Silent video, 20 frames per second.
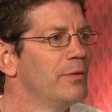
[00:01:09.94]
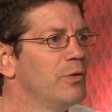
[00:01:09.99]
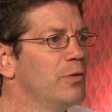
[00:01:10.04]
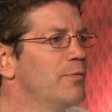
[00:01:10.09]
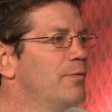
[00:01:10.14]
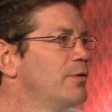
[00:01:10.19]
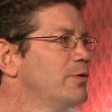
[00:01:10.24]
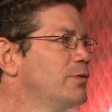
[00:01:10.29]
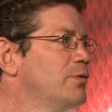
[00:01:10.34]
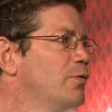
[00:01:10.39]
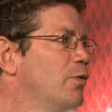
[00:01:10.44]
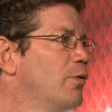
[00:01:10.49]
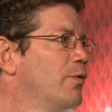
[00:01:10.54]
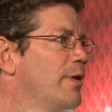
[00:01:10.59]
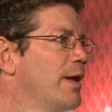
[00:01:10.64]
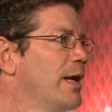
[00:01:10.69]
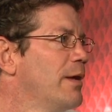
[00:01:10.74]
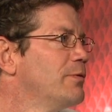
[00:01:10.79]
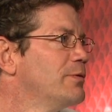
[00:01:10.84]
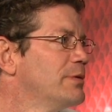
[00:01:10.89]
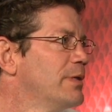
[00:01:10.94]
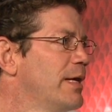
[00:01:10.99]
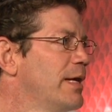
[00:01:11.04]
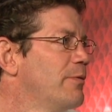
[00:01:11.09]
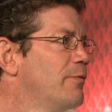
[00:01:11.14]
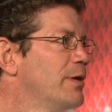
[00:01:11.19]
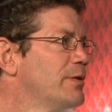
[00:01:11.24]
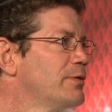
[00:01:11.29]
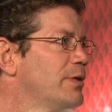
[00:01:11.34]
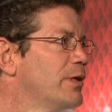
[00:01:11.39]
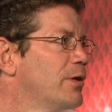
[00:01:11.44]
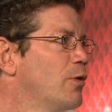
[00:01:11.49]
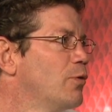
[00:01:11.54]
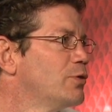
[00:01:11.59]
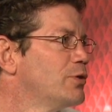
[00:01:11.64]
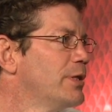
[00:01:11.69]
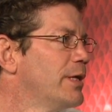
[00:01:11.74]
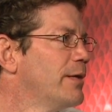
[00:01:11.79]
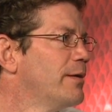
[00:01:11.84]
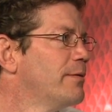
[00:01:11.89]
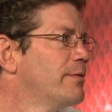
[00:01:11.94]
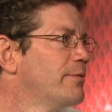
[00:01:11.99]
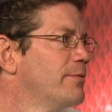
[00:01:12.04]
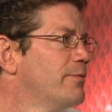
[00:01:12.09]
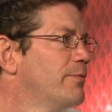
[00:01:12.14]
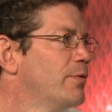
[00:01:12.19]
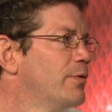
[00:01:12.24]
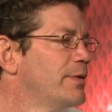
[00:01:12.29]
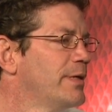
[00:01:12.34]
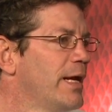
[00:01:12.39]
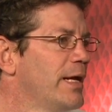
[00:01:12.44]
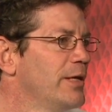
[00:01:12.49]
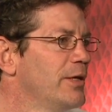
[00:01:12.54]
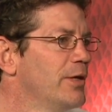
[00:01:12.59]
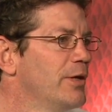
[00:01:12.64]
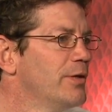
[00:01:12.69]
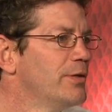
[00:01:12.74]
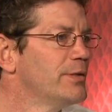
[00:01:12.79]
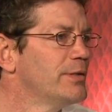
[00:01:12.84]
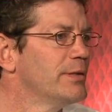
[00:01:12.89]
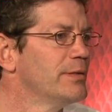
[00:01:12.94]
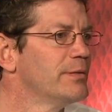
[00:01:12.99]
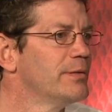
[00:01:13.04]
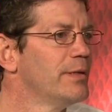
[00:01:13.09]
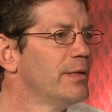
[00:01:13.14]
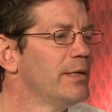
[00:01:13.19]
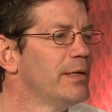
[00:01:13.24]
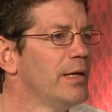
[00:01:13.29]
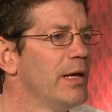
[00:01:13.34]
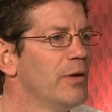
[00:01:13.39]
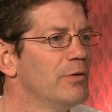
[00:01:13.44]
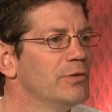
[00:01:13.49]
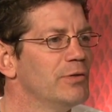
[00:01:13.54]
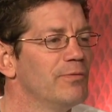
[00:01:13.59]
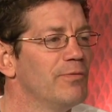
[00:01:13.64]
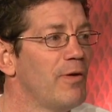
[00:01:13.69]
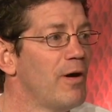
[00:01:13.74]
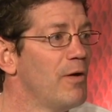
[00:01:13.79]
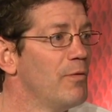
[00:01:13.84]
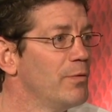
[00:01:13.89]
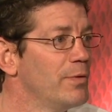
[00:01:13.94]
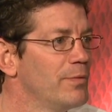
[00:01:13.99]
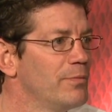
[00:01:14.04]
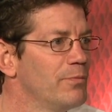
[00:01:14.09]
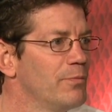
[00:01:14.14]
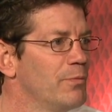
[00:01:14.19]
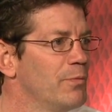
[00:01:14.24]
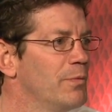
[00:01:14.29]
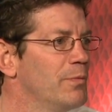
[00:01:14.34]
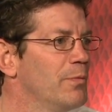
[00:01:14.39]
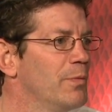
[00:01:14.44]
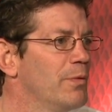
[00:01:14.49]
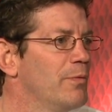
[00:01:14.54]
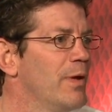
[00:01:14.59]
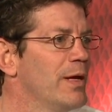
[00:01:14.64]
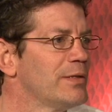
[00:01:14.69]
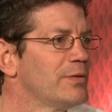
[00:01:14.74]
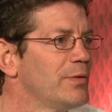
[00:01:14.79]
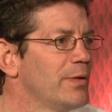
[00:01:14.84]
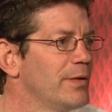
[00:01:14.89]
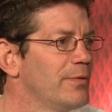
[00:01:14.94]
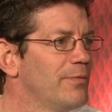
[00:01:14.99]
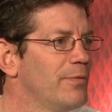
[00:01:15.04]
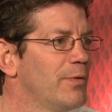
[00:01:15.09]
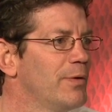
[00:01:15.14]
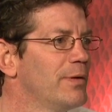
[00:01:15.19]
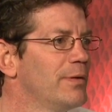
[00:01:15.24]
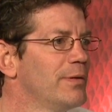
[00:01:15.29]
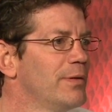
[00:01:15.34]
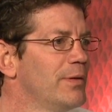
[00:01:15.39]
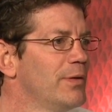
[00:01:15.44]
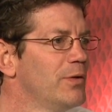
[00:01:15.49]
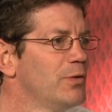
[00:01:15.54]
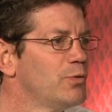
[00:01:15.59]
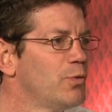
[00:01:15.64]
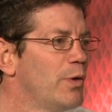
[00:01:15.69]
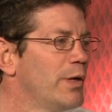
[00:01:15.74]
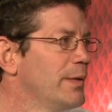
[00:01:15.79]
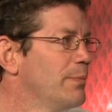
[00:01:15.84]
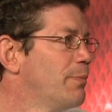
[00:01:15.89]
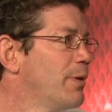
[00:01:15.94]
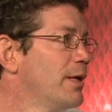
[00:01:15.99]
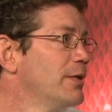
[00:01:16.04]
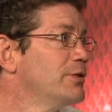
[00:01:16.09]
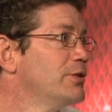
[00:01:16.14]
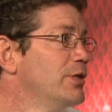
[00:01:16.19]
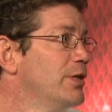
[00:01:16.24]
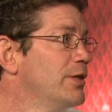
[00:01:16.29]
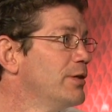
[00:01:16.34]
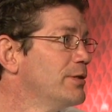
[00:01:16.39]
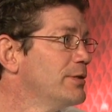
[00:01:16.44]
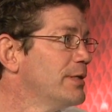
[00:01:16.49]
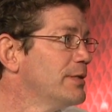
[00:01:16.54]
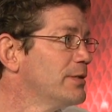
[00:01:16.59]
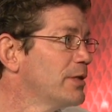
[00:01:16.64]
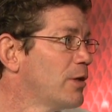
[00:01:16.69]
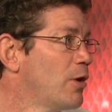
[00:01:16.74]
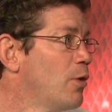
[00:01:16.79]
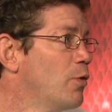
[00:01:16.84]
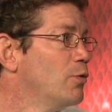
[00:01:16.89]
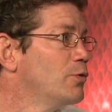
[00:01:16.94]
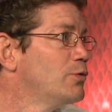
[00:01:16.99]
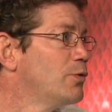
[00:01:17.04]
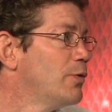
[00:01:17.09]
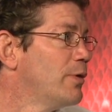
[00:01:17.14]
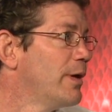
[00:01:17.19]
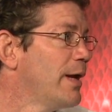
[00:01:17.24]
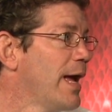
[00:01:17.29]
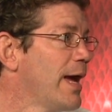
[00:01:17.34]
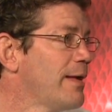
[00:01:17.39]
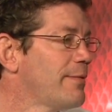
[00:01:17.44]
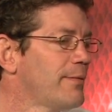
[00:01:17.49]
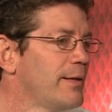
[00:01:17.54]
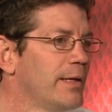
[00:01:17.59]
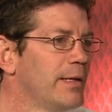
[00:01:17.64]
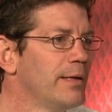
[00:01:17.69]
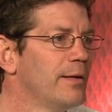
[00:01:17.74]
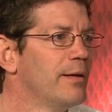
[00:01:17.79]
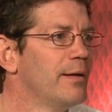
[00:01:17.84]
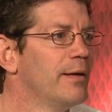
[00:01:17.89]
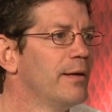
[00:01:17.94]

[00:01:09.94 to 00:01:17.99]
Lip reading: University of Northern Iowa, I was a head wrestling coach there for 10 years. And I was involved with wrestling for 20 plus years as a coach or an athlete.